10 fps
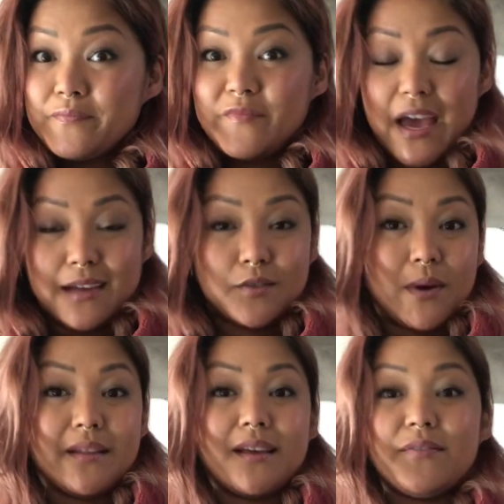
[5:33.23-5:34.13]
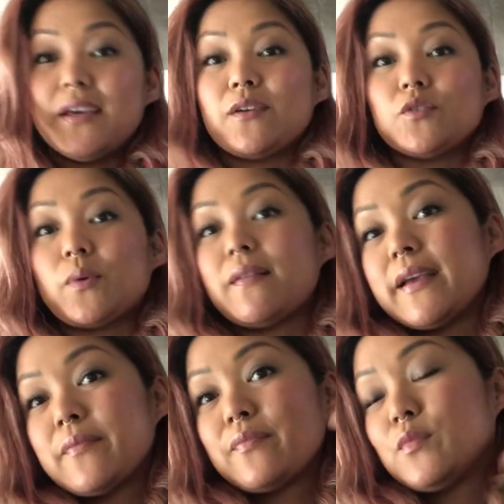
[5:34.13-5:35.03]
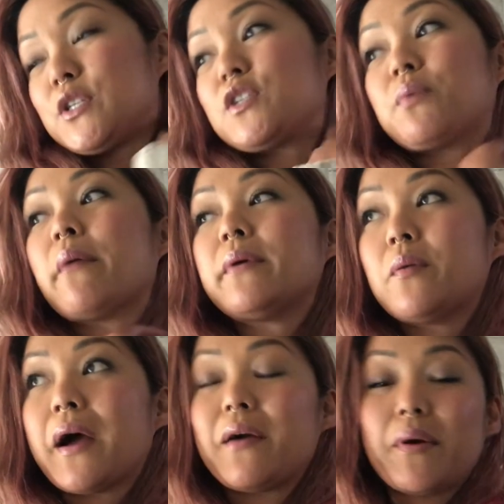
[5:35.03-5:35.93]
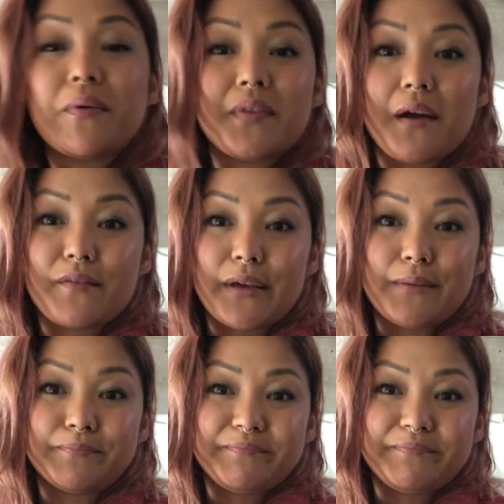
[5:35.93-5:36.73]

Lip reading: van dwelling, vehicle dwelling, which is probably why I went with the RV.